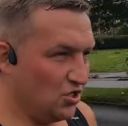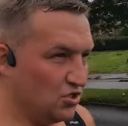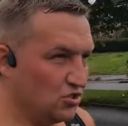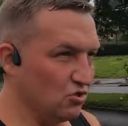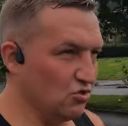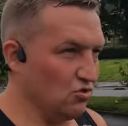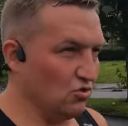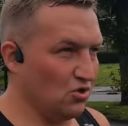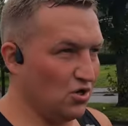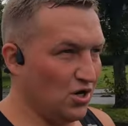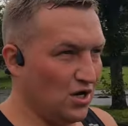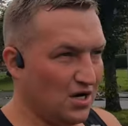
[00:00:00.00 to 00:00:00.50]

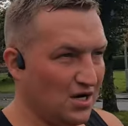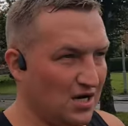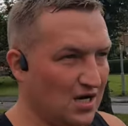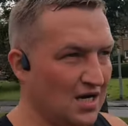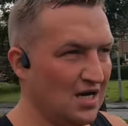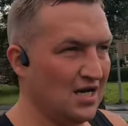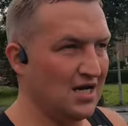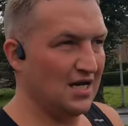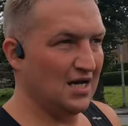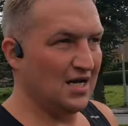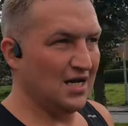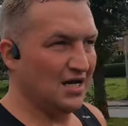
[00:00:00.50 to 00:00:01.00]
So
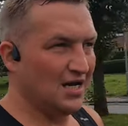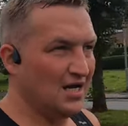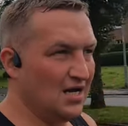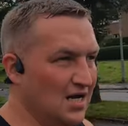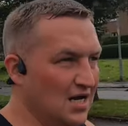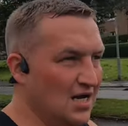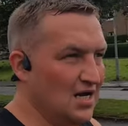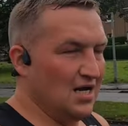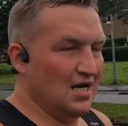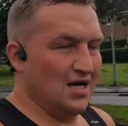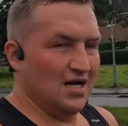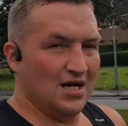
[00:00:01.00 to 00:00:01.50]

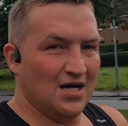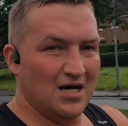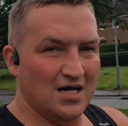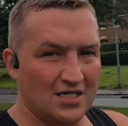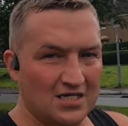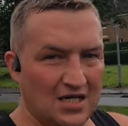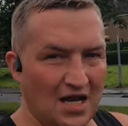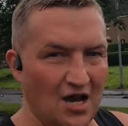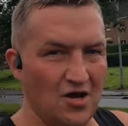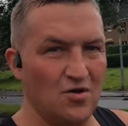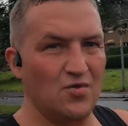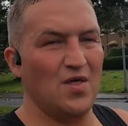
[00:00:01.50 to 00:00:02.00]

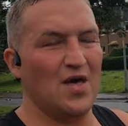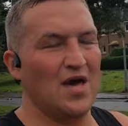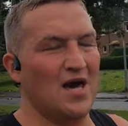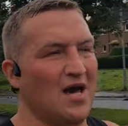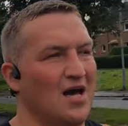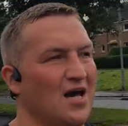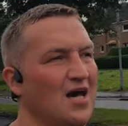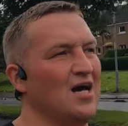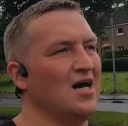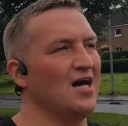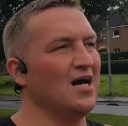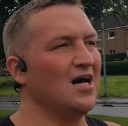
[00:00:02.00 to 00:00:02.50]
let's get out
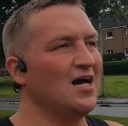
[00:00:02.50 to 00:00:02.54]
there